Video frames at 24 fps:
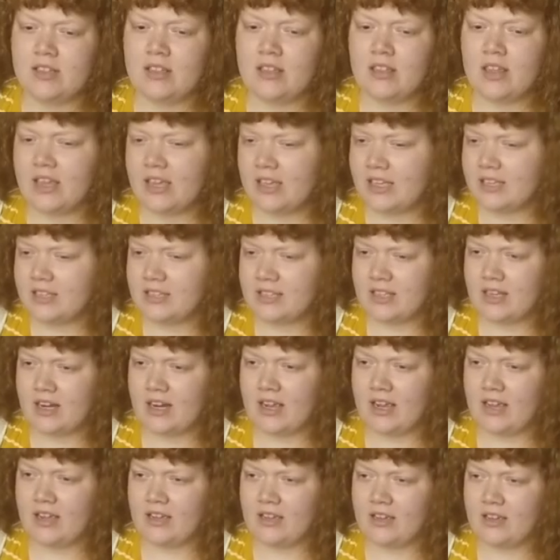things that
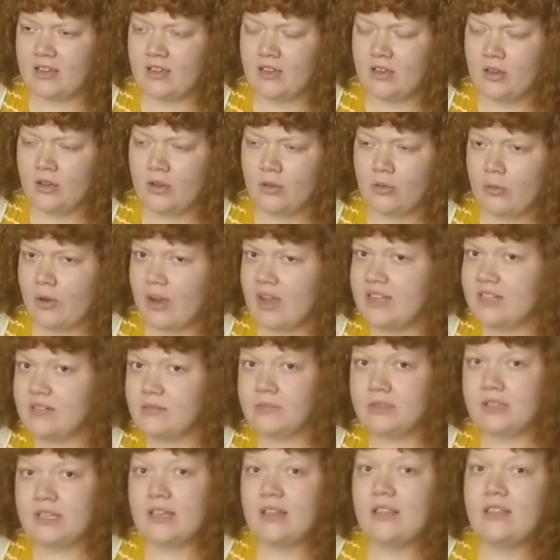I
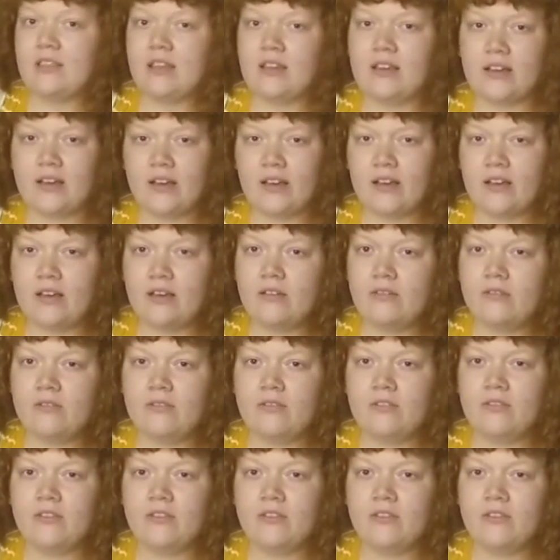randomly think of